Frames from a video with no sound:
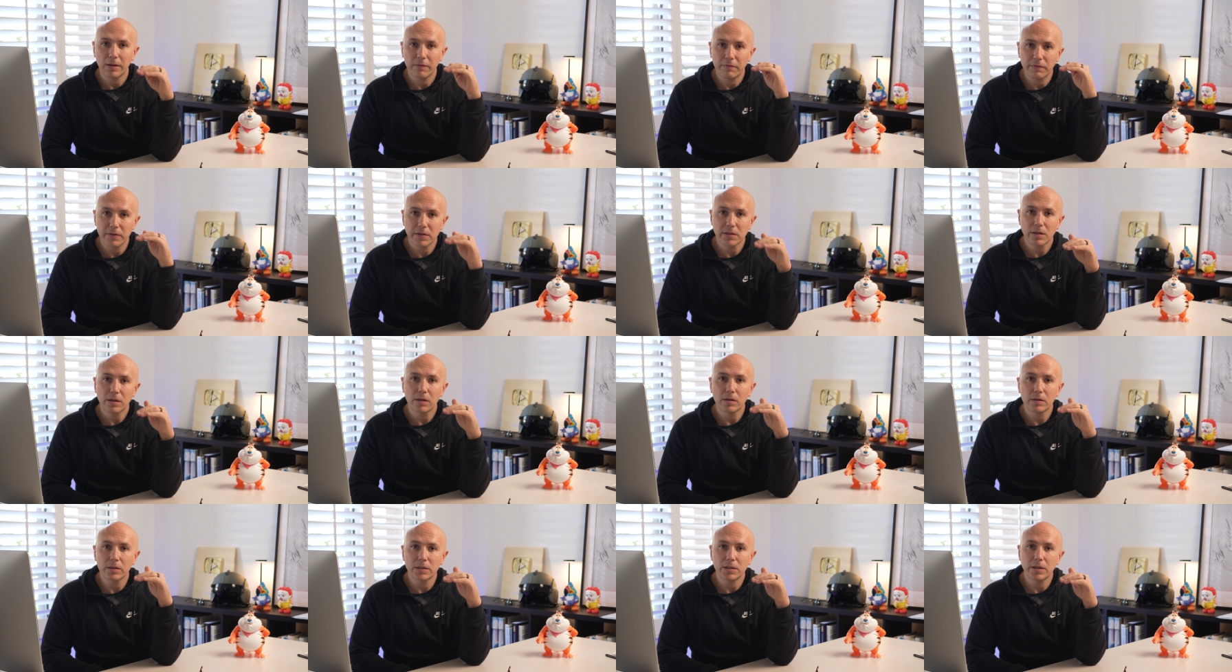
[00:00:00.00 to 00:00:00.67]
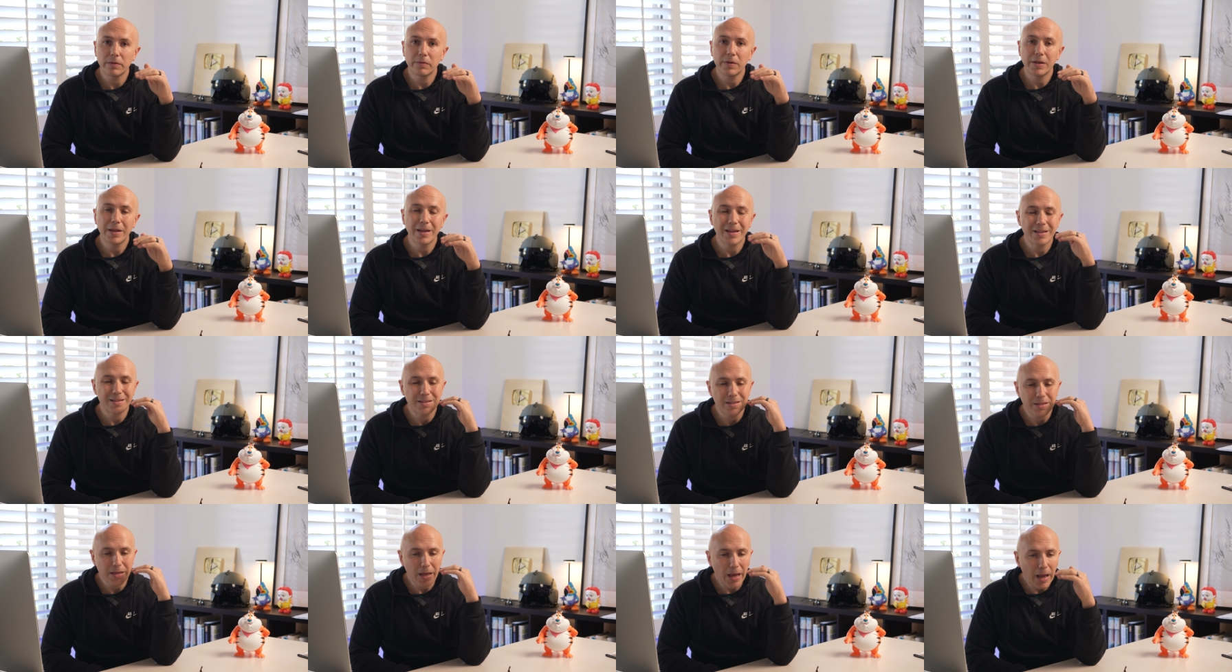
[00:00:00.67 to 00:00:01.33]
that physical activity
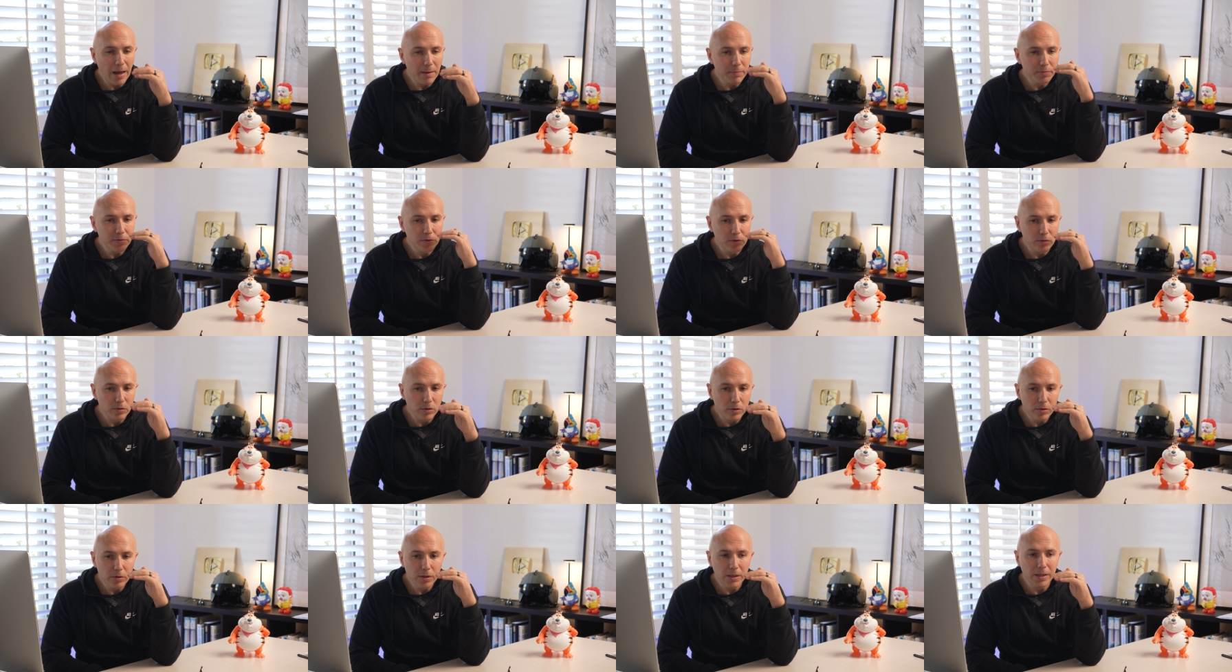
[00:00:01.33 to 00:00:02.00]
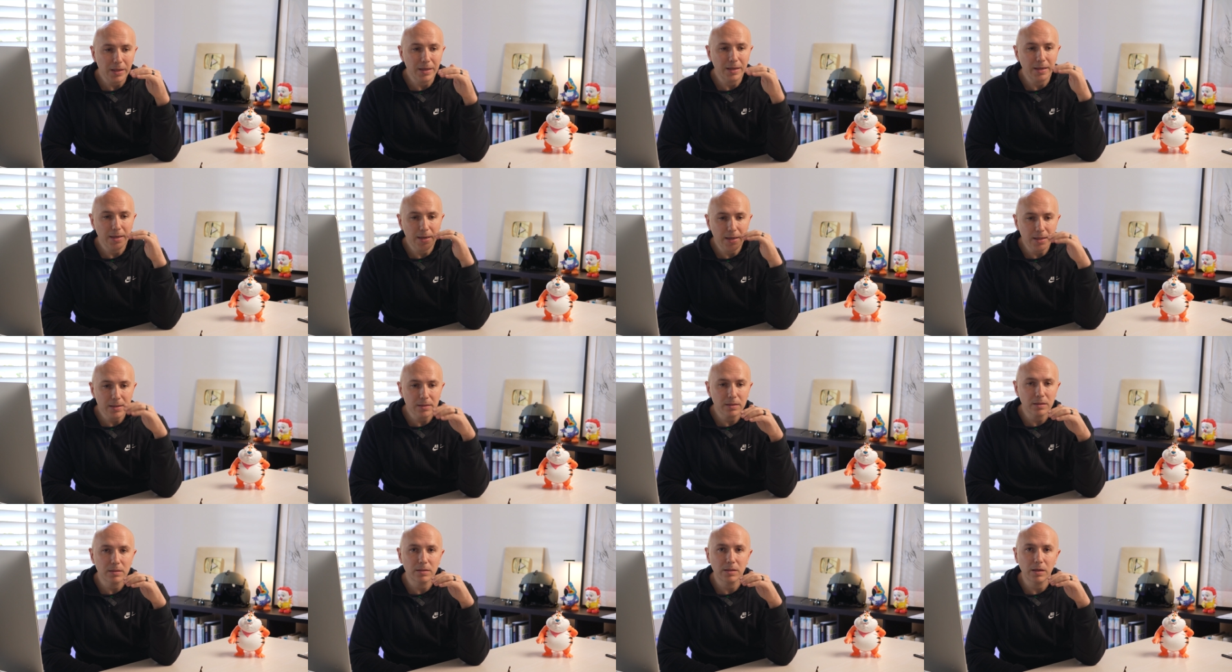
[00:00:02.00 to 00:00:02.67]
is absolutely
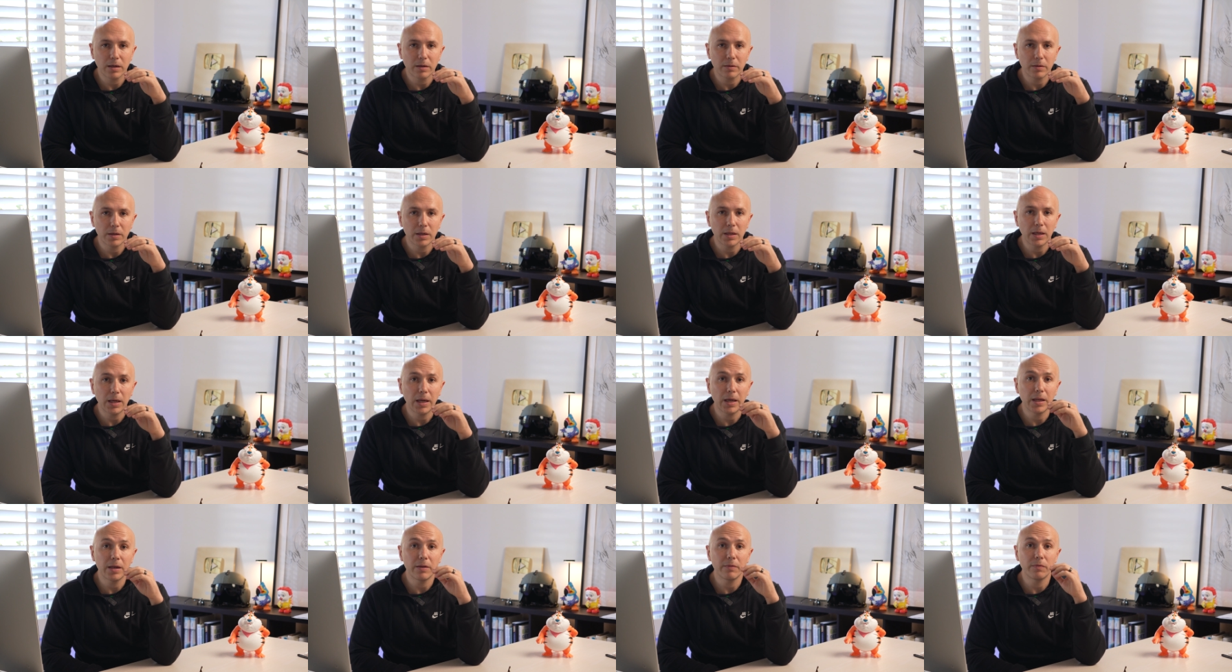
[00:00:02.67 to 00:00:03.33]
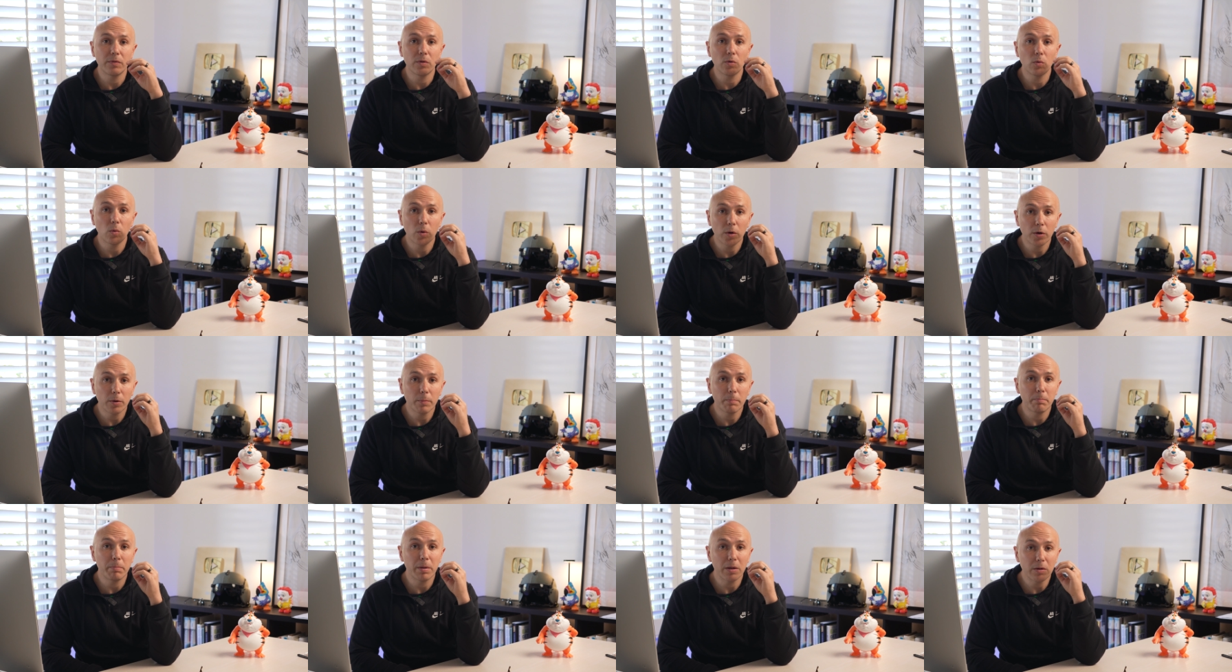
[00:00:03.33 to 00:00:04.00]
necessary, and if you want
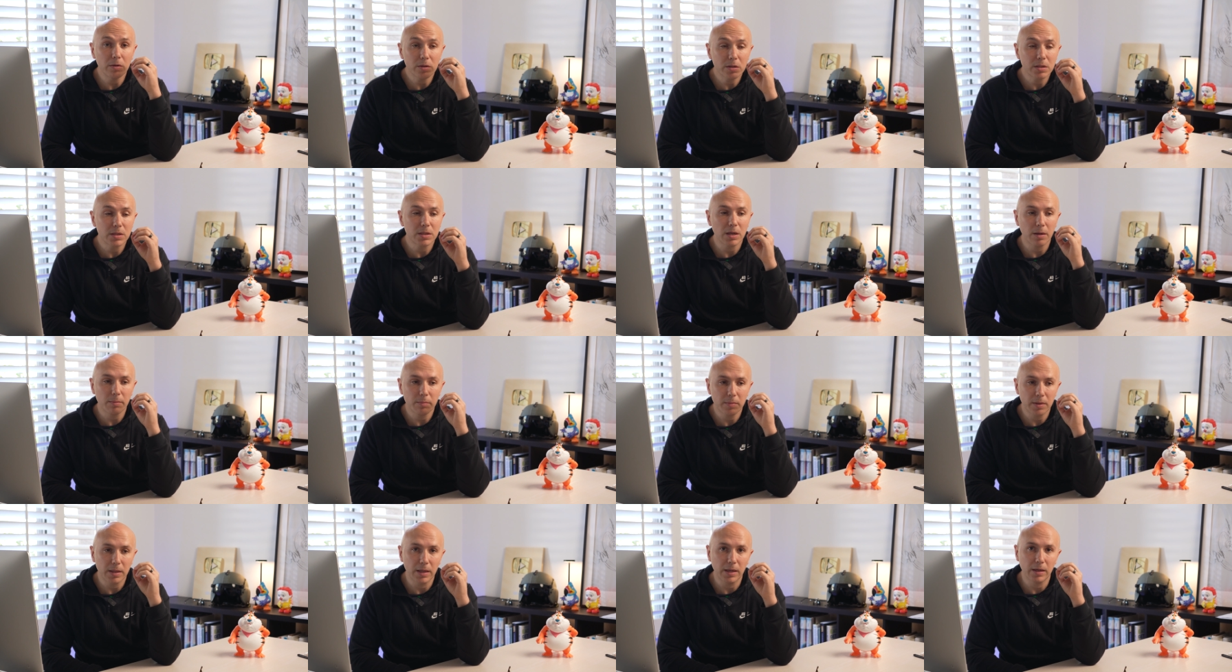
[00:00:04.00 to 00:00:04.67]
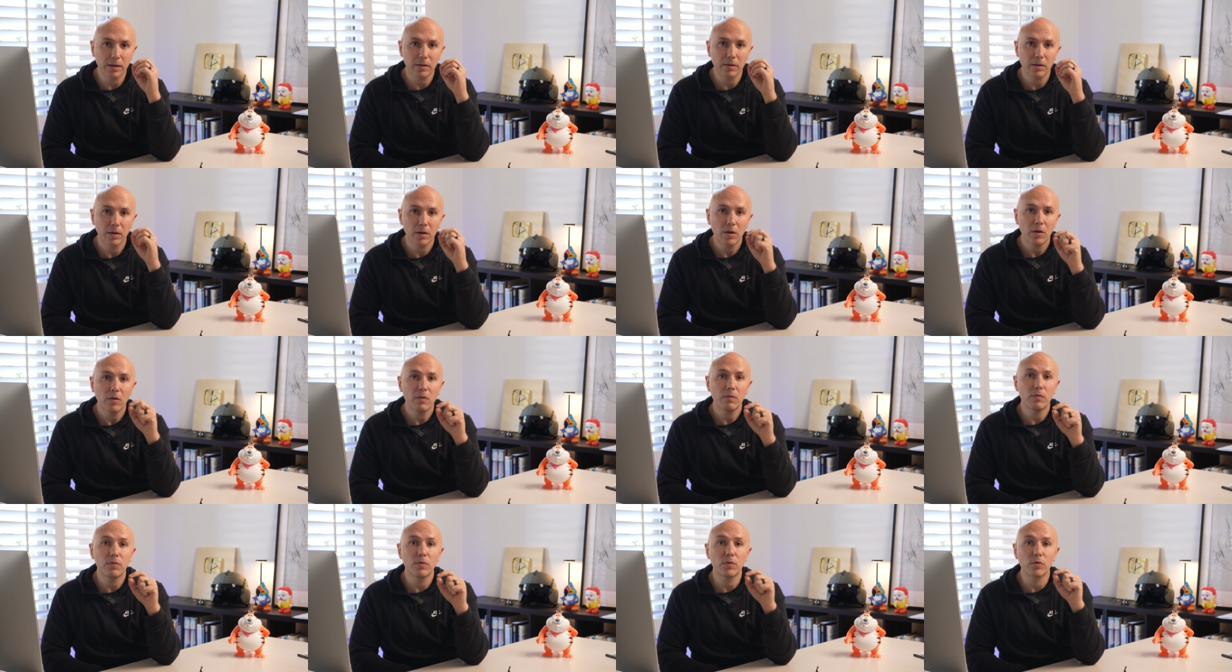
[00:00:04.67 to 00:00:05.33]
to build something
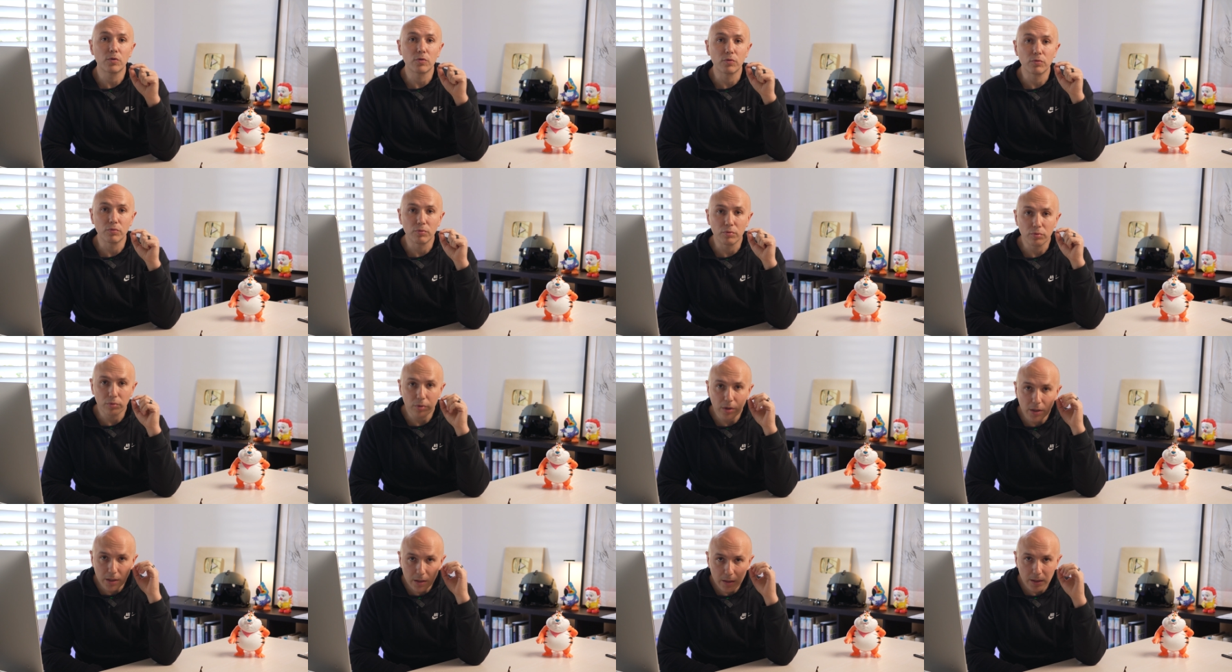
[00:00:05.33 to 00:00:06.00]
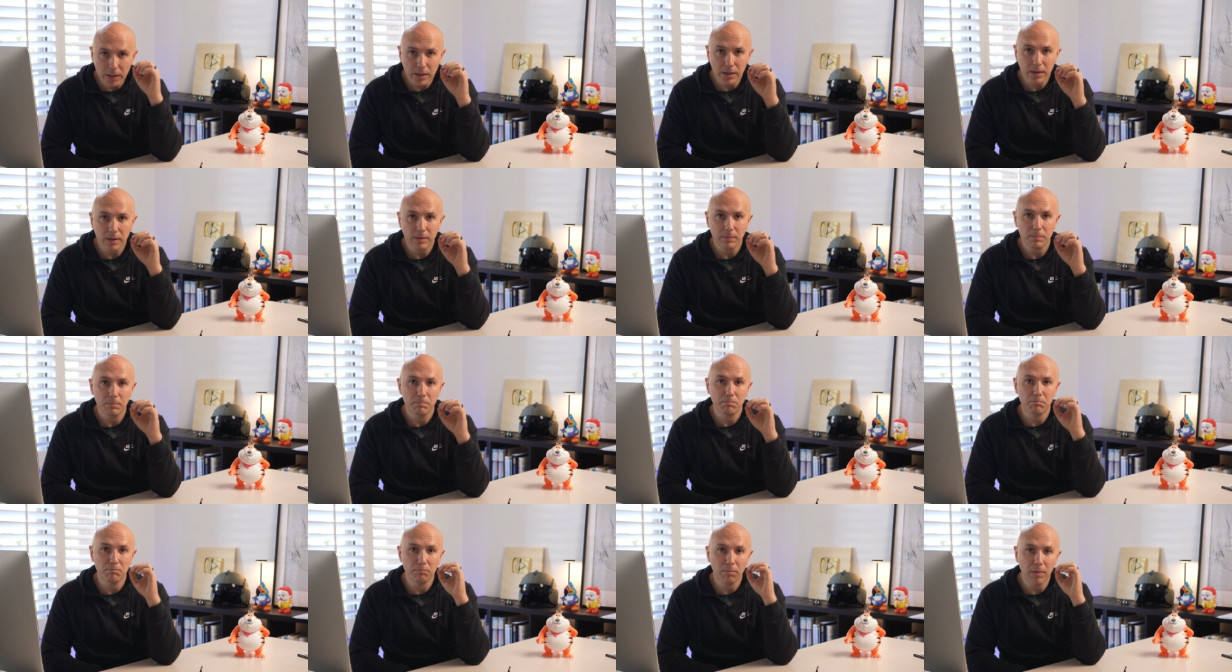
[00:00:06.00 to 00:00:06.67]
for really
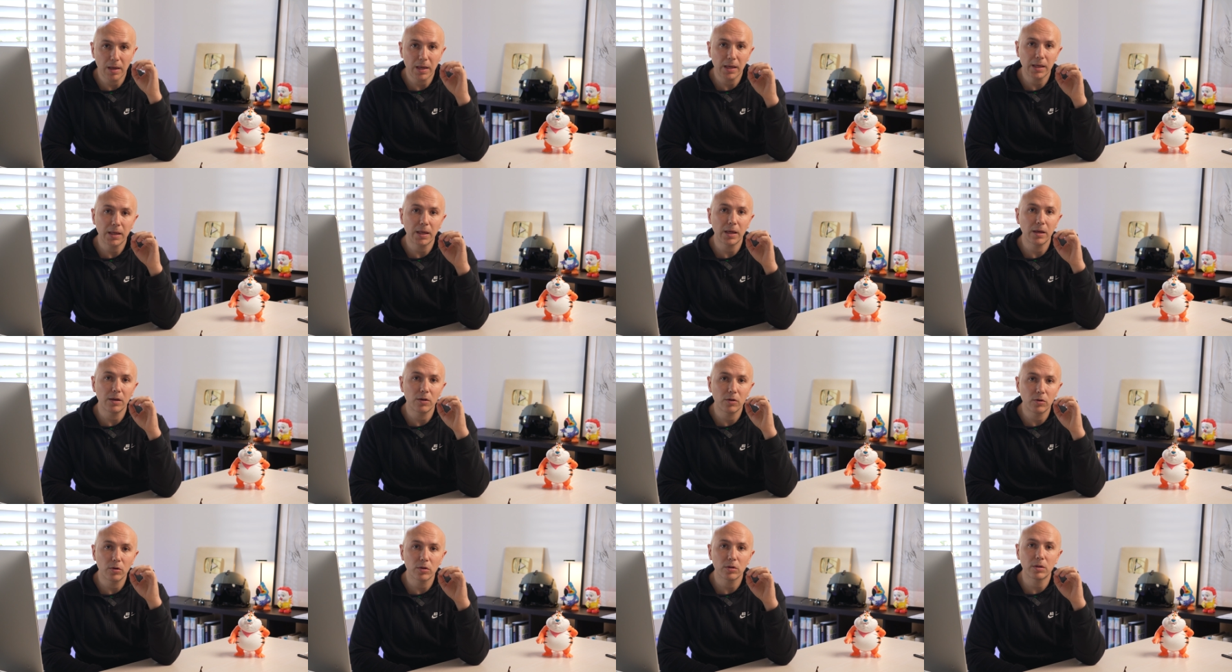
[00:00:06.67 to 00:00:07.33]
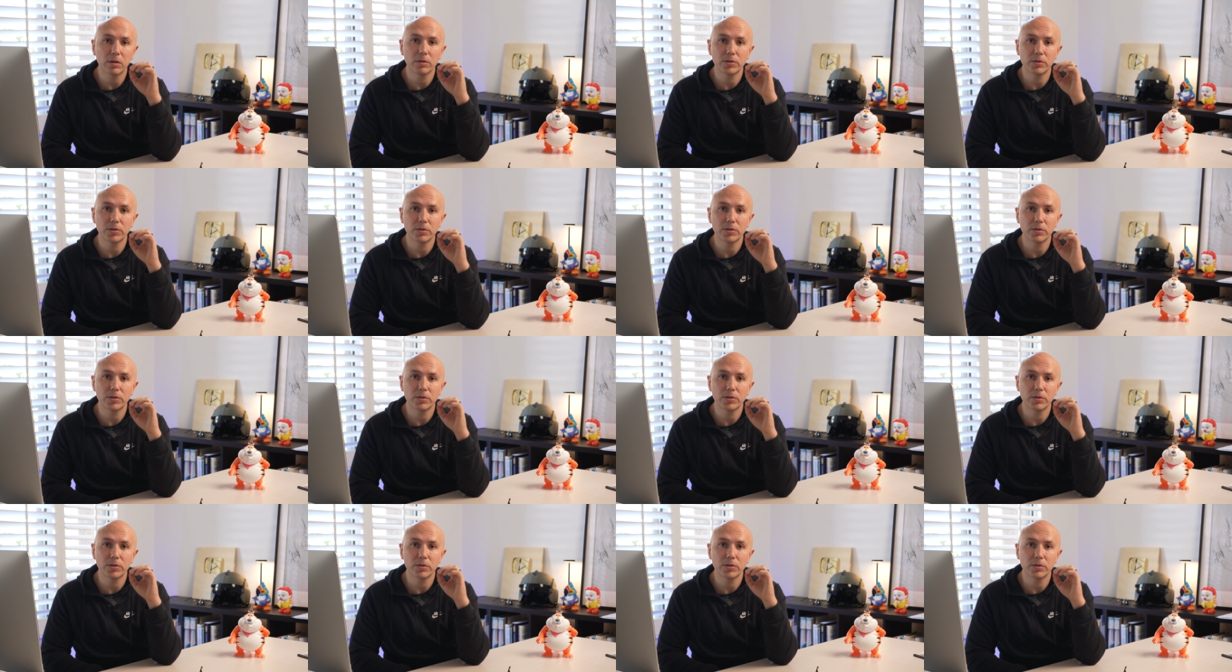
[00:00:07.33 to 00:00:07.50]
making good